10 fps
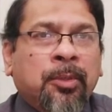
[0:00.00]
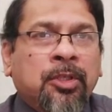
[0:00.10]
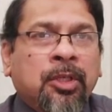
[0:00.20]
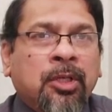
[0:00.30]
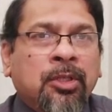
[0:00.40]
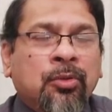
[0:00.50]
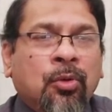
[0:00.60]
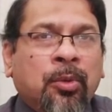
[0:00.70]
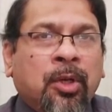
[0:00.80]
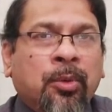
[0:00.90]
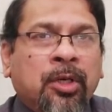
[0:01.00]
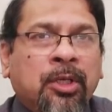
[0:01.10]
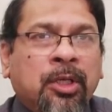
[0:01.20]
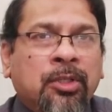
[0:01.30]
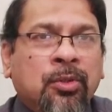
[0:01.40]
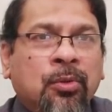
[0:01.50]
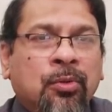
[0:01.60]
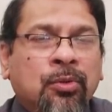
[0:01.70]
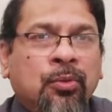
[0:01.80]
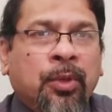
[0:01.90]
patient is overweight, he has to
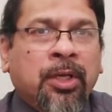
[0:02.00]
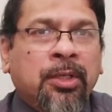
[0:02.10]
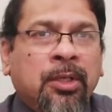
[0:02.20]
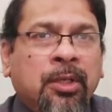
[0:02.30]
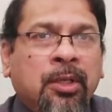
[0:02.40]
lose weight.